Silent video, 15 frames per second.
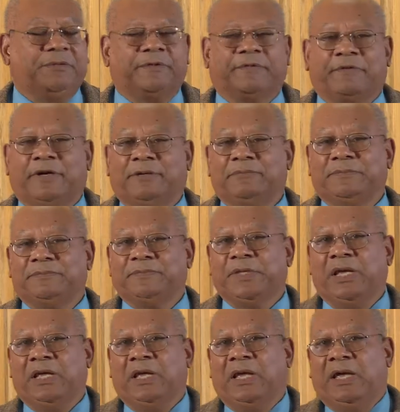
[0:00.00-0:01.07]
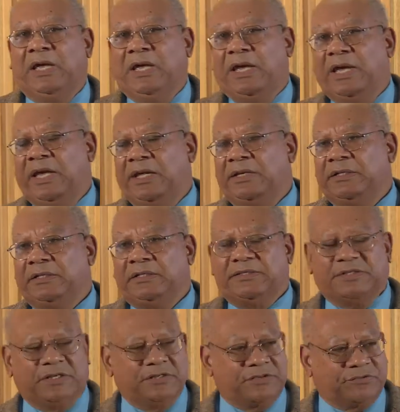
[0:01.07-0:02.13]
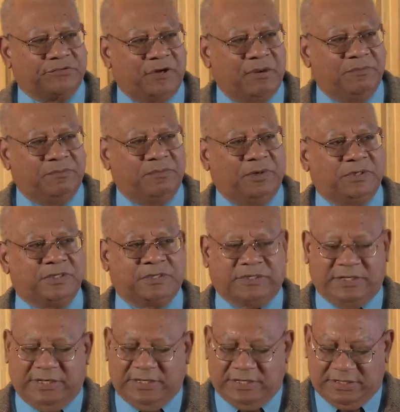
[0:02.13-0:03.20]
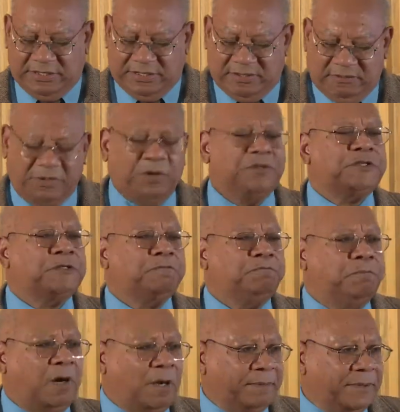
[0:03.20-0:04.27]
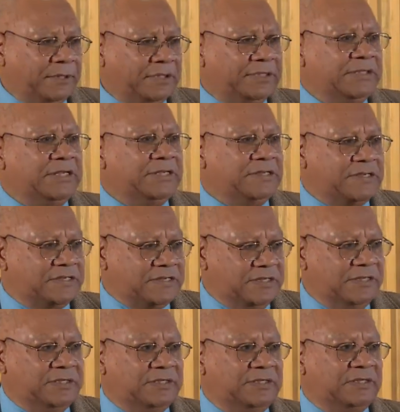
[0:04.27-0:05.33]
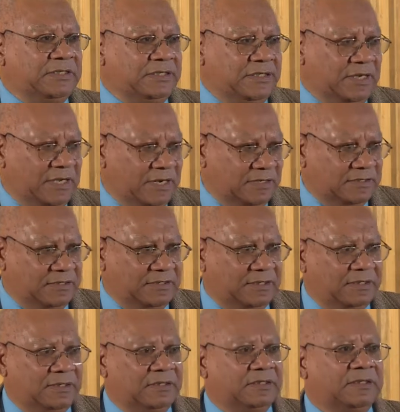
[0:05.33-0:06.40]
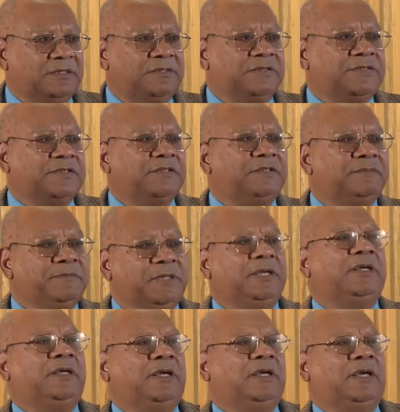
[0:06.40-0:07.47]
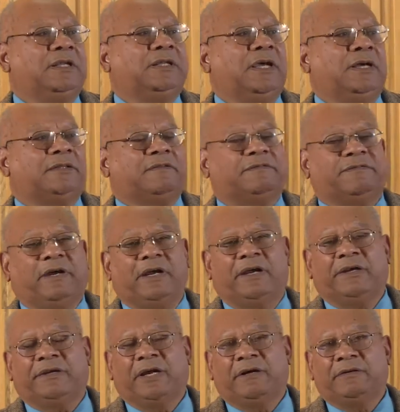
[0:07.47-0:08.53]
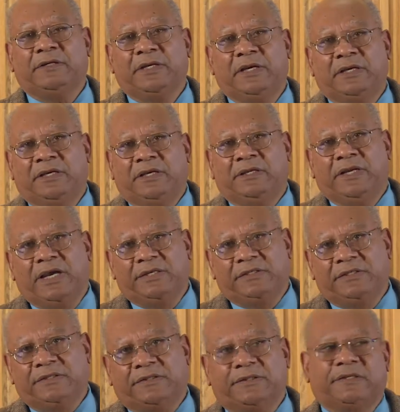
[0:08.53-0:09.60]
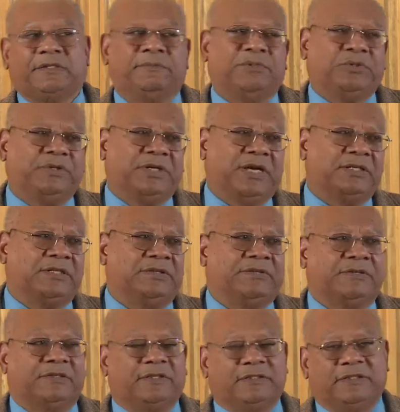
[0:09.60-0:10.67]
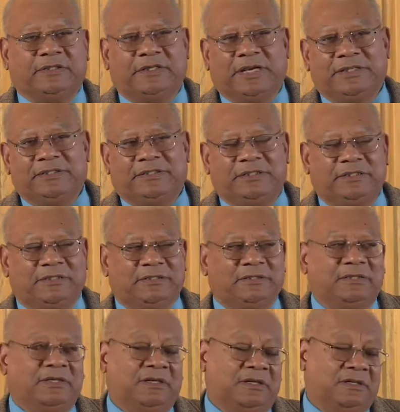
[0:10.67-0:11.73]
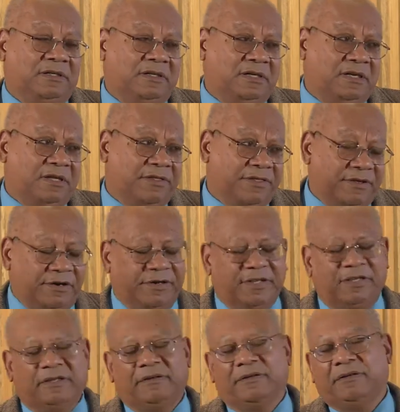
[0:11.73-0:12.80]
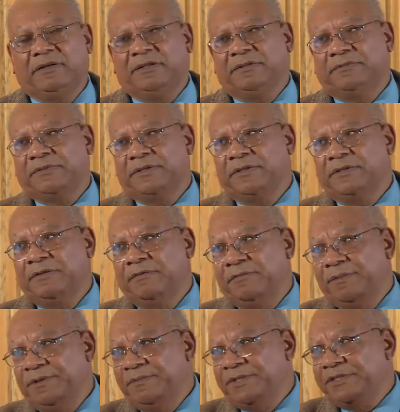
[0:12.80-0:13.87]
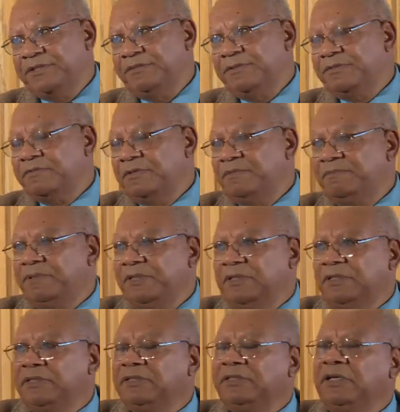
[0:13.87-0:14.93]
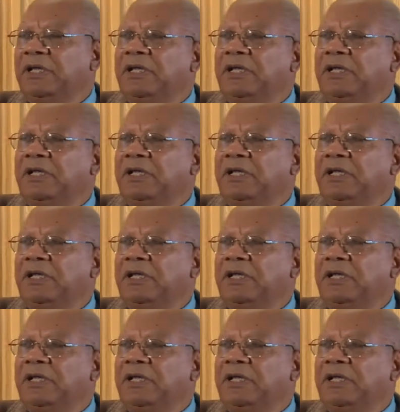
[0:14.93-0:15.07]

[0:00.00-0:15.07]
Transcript: with rum. And since rum was the most popular distilled alcohol consumed, it got the fire. Now, in 1913, between 1913 and 1930, and prohibition was repealed,